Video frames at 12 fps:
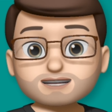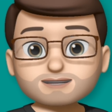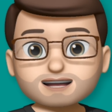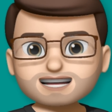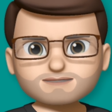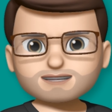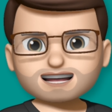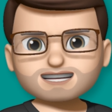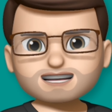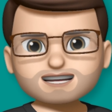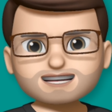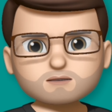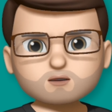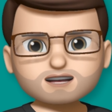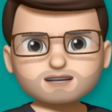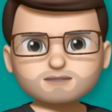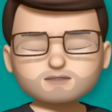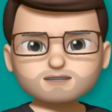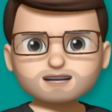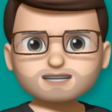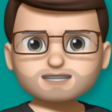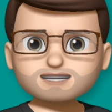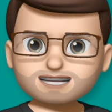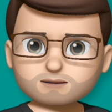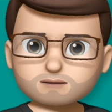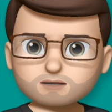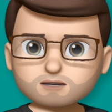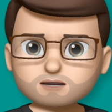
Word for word: In fact, I certainly wouldn't if I'm trying to sleep.